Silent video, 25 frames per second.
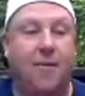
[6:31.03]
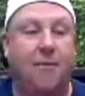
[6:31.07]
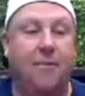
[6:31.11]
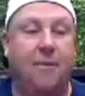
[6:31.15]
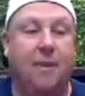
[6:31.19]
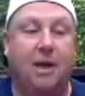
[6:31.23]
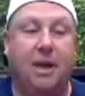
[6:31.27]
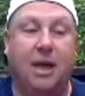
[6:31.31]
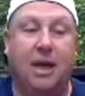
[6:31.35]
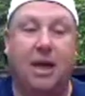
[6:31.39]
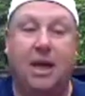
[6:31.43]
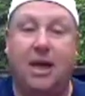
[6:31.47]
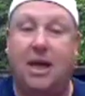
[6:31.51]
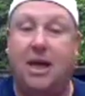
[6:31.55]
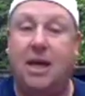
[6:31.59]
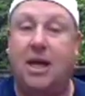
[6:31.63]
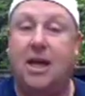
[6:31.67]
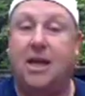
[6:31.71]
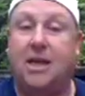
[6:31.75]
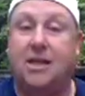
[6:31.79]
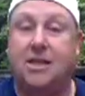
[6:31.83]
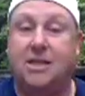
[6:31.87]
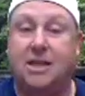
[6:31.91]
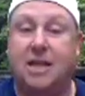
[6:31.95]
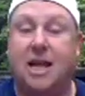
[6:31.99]
he
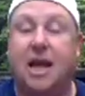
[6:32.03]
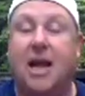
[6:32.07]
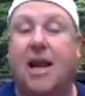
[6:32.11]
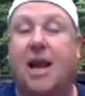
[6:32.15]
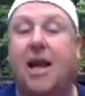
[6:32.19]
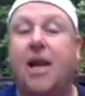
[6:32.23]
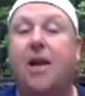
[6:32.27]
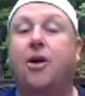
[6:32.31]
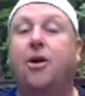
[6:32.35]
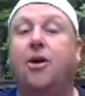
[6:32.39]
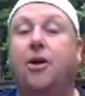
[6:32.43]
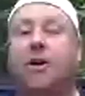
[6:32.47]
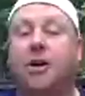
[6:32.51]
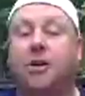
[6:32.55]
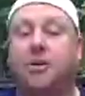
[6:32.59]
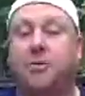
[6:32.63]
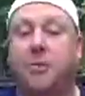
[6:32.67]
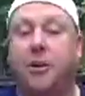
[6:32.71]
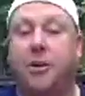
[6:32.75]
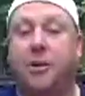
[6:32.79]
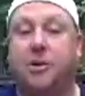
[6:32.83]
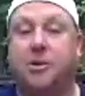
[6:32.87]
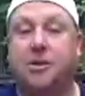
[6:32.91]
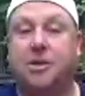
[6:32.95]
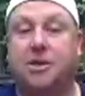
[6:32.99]
has not had good
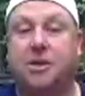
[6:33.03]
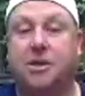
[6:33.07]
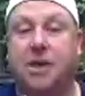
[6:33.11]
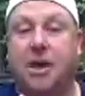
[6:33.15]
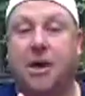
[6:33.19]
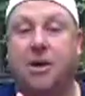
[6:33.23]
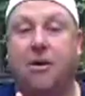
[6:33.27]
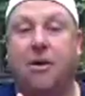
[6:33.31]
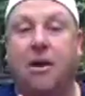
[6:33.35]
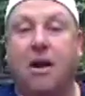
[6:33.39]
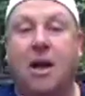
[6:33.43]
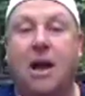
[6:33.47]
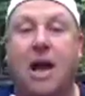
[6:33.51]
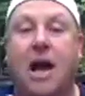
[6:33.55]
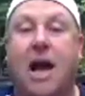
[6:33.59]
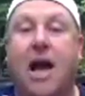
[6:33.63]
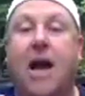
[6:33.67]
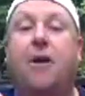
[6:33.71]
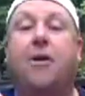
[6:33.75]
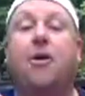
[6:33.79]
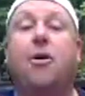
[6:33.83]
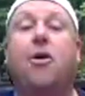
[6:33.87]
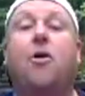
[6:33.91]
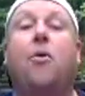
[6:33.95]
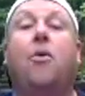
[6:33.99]
experiences there. I
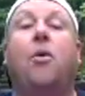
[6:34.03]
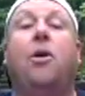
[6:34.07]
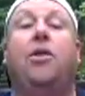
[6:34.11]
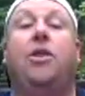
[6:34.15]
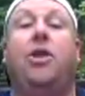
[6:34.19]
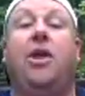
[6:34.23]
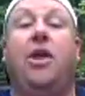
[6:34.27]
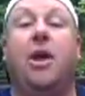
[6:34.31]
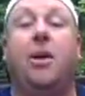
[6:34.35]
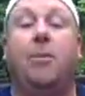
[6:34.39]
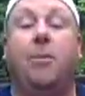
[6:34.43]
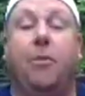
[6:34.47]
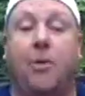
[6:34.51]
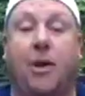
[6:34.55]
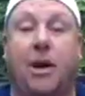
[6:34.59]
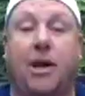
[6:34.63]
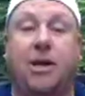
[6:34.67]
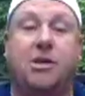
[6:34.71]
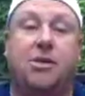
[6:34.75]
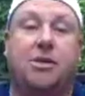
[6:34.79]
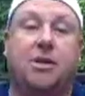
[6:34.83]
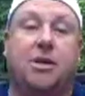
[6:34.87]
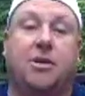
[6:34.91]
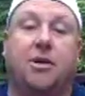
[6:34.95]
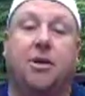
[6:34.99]
don't know what the
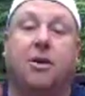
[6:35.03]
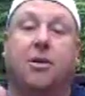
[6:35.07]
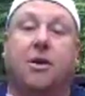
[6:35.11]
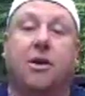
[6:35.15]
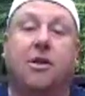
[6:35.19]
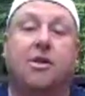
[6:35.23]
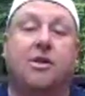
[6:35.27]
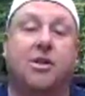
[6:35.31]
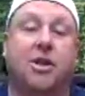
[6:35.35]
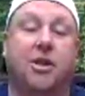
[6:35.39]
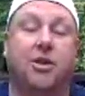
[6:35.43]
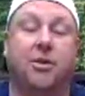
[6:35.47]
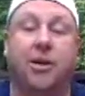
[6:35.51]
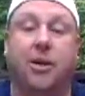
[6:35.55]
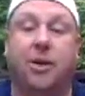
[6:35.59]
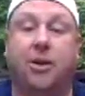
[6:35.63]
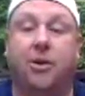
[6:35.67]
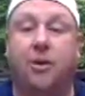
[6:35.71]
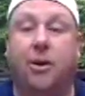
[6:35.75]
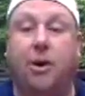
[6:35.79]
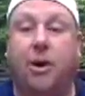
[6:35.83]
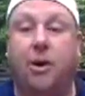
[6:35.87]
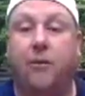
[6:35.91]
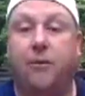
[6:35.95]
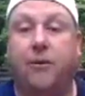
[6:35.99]
upgrades they're considering
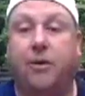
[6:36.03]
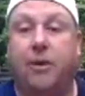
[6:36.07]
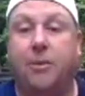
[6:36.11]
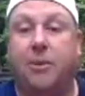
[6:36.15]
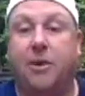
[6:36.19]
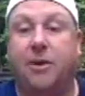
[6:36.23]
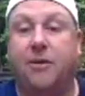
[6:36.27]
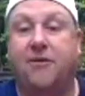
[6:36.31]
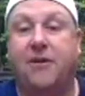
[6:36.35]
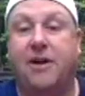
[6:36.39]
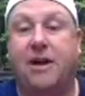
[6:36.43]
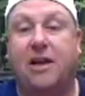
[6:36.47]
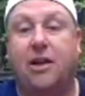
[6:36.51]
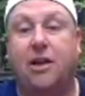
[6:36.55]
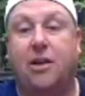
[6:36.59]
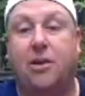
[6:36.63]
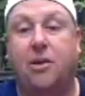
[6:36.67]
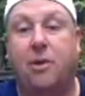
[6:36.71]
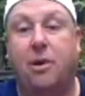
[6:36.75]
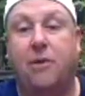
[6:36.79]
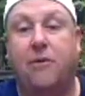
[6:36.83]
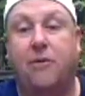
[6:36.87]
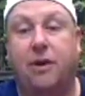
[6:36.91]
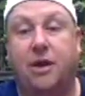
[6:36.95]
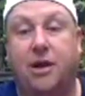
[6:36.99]
doing over there, but the fact that they're
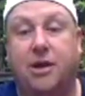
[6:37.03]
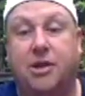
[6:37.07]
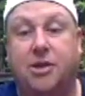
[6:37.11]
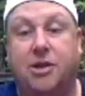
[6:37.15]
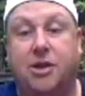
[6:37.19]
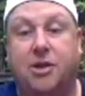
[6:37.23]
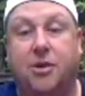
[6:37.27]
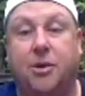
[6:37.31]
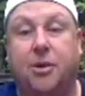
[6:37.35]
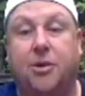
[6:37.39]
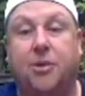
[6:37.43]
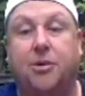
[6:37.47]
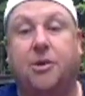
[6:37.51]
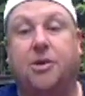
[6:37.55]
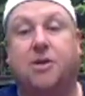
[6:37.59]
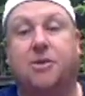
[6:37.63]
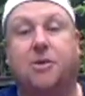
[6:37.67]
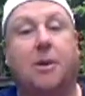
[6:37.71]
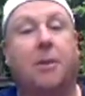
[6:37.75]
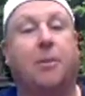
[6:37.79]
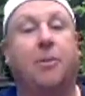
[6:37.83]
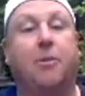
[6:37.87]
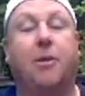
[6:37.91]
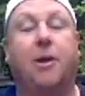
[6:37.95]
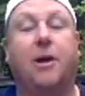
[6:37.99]
even considering doing some
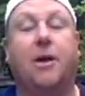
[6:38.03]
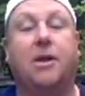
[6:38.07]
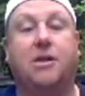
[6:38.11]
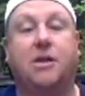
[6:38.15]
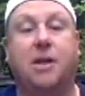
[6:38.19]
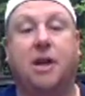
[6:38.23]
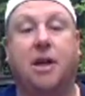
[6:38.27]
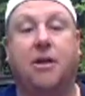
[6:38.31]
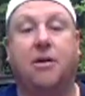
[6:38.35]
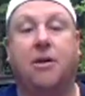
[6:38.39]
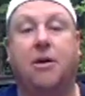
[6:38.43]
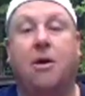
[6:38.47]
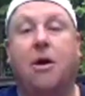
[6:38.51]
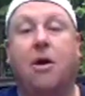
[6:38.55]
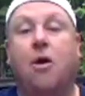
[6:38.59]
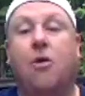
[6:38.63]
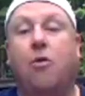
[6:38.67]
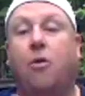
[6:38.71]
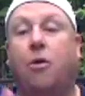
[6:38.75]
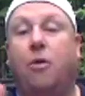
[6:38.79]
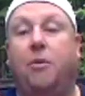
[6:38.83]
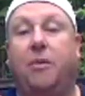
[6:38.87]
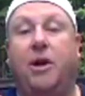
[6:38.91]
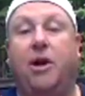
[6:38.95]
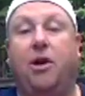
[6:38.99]
upgrades there
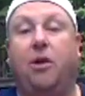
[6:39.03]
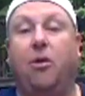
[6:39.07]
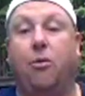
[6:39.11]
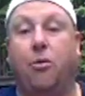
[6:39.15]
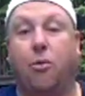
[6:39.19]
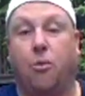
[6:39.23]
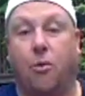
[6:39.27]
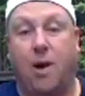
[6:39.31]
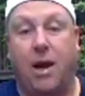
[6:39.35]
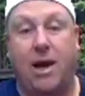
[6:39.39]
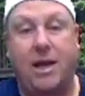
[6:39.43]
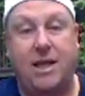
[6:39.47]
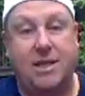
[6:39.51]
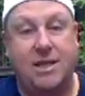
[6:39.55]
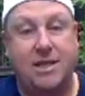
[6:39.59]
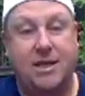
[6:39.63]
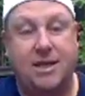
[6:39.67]
would be great.